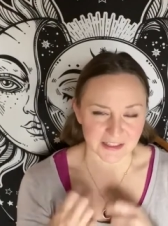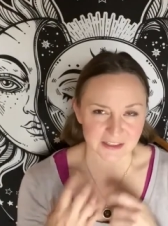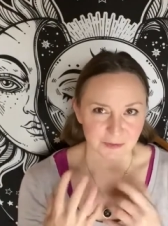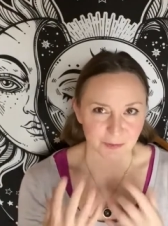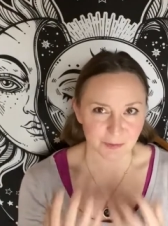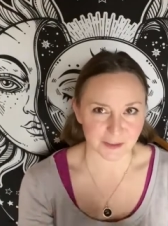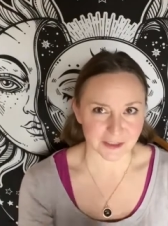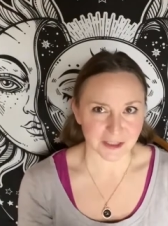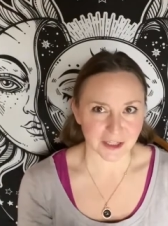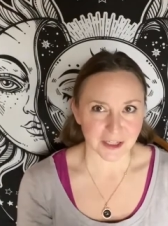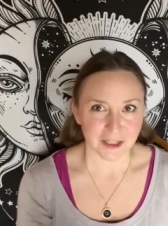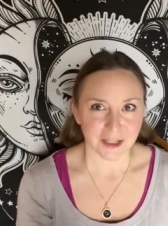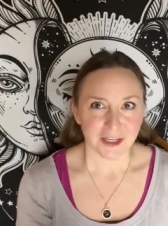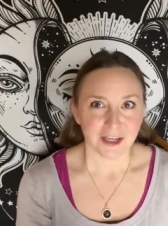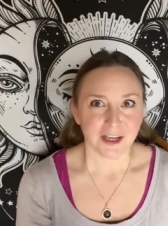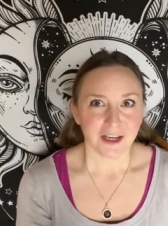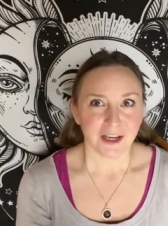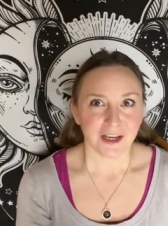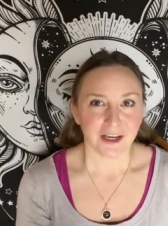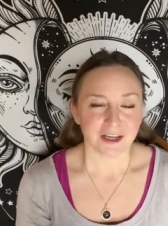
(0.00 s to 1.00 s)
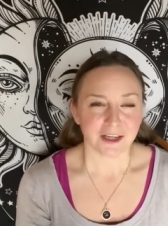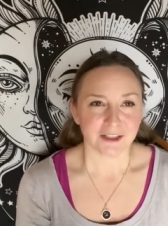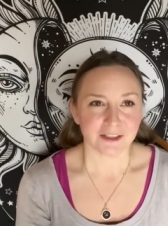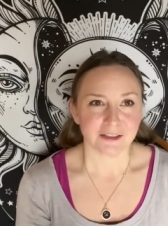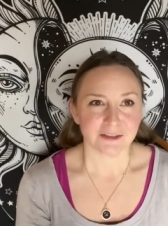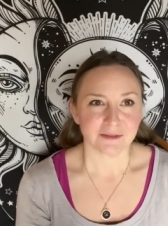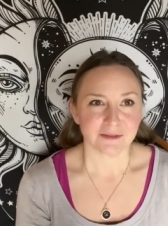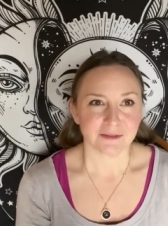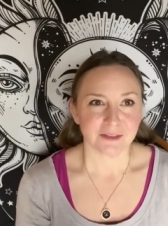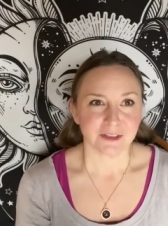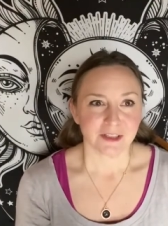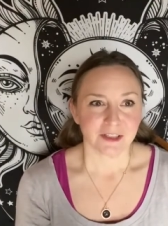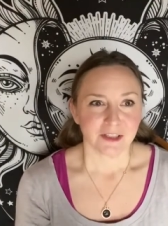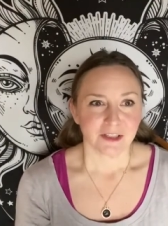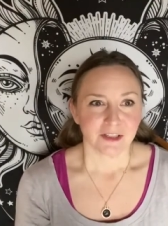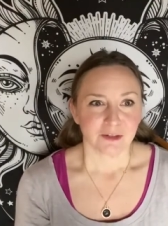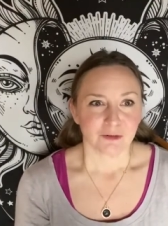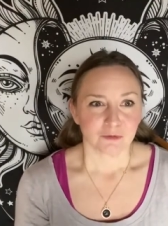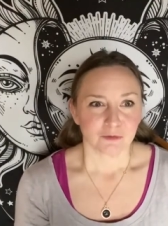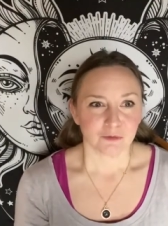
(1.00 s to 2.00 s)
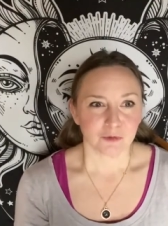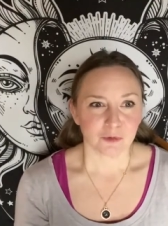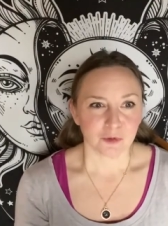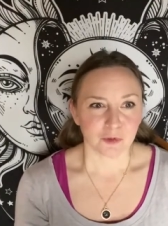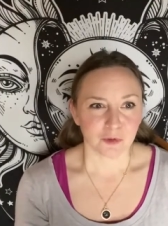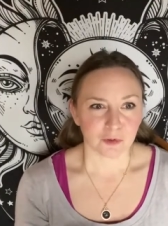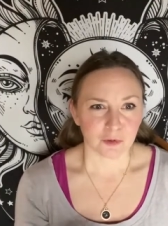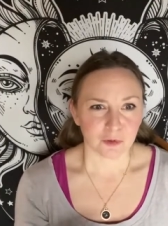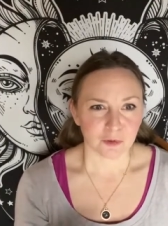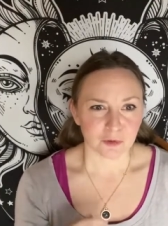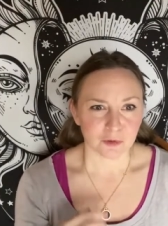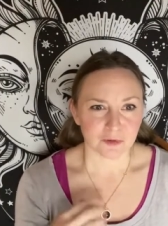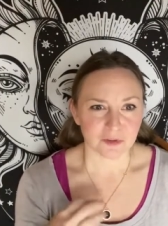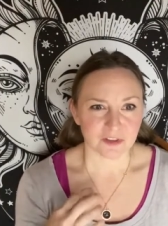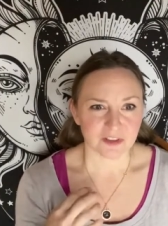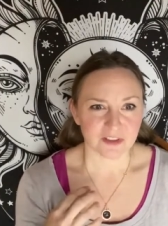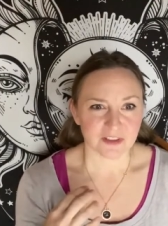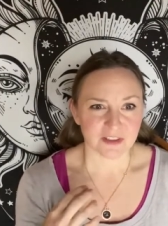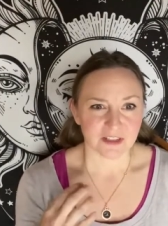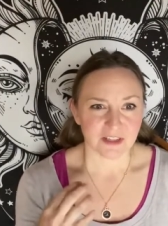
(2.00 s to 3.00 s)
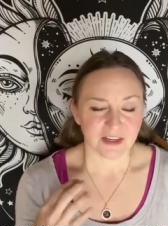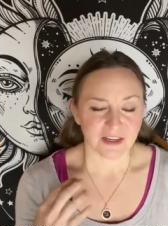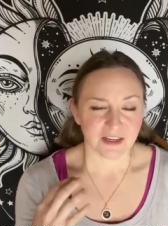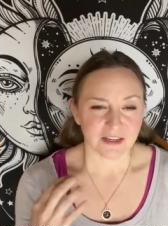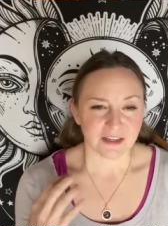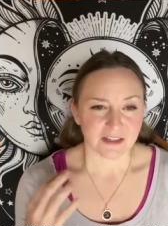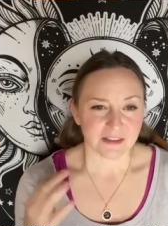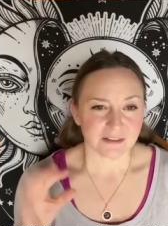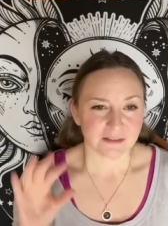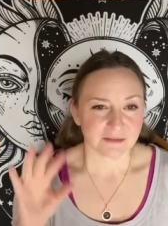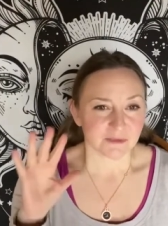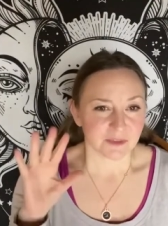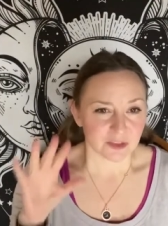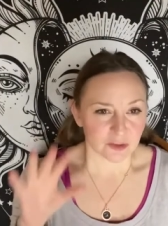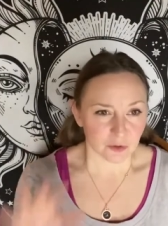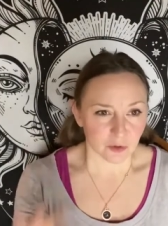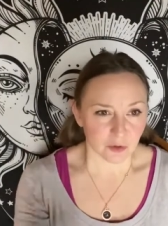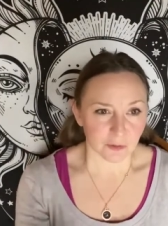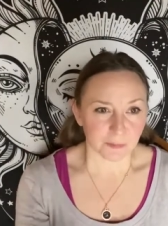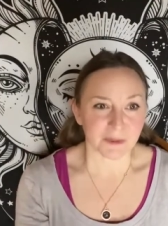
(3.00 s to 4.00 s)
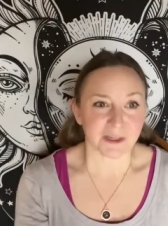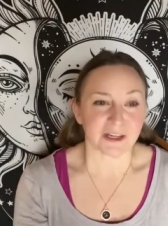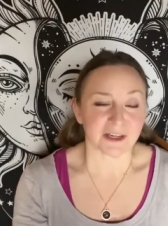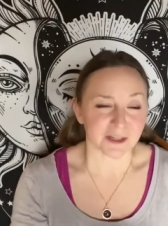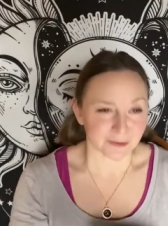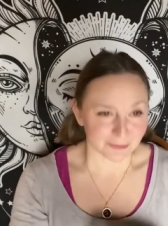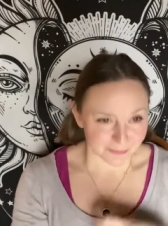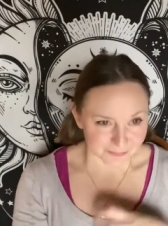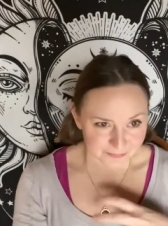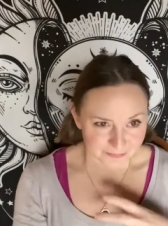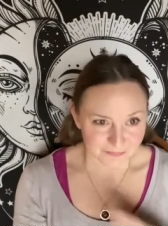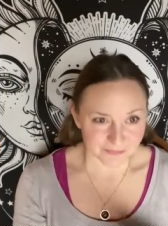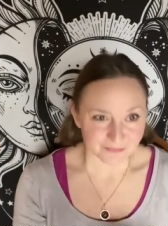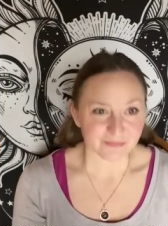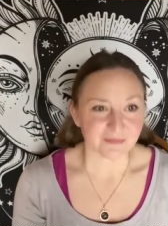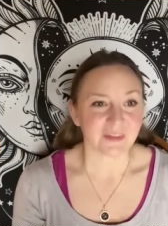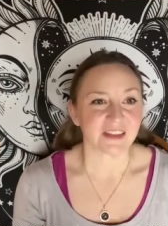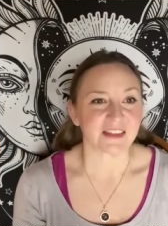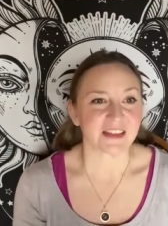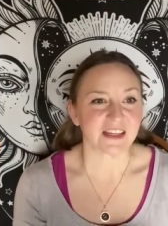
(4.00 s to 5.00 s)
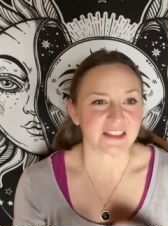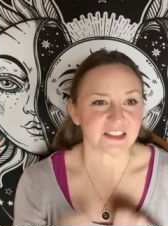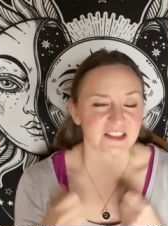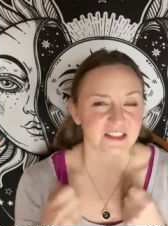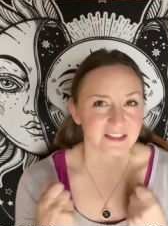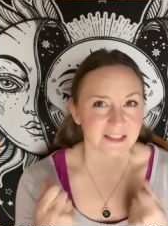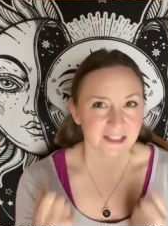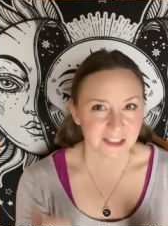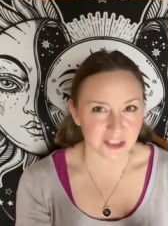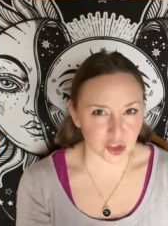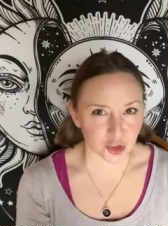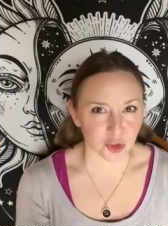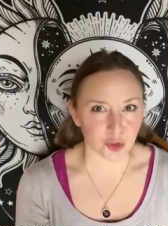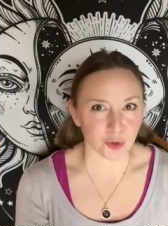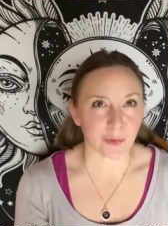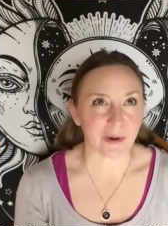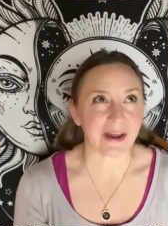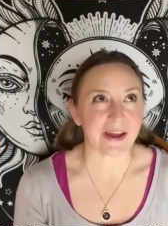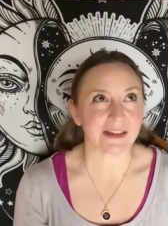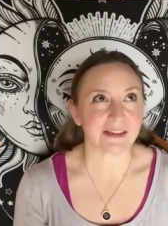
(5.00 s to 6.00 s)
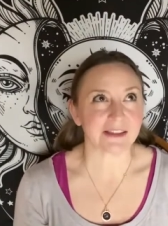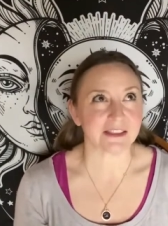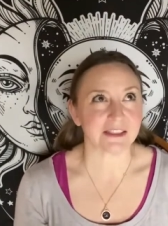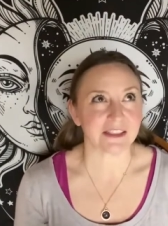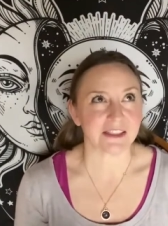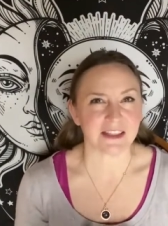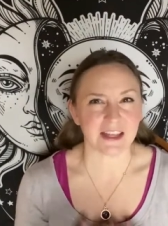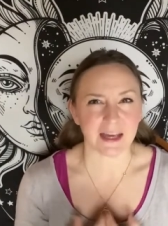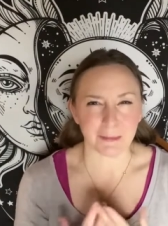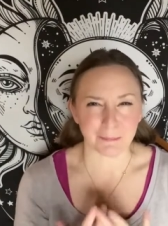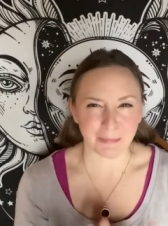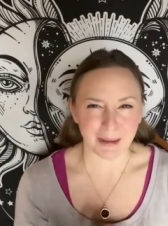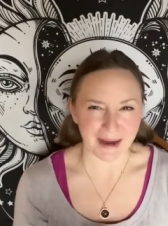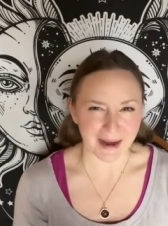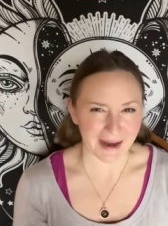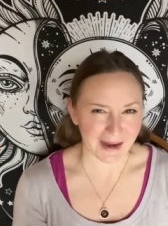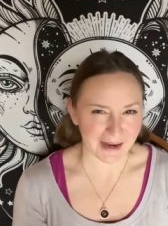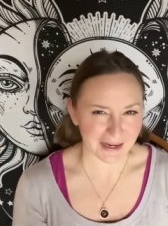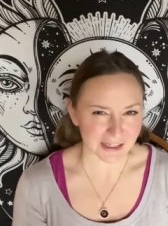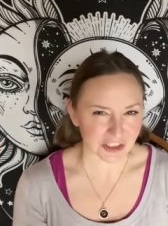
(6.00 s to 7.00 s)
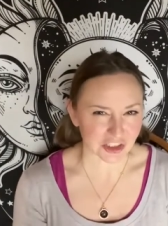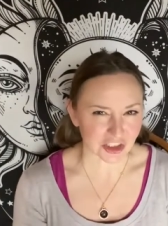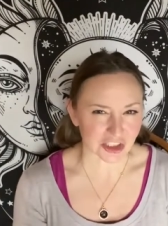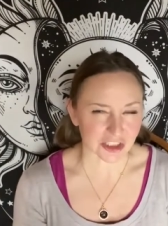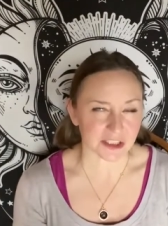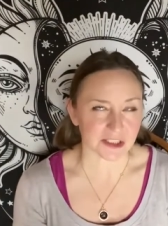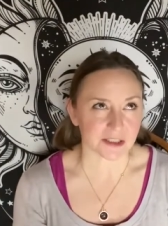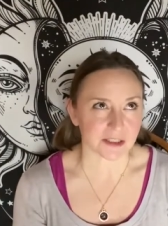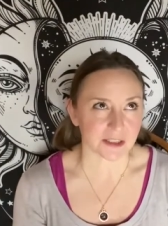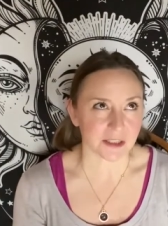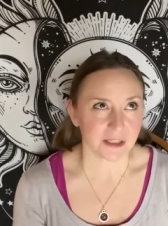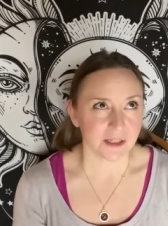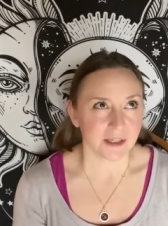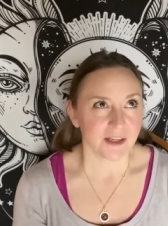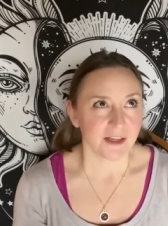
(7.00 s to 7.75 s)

That's what uh, rules uh, Scorpio, that sensuality, that passion.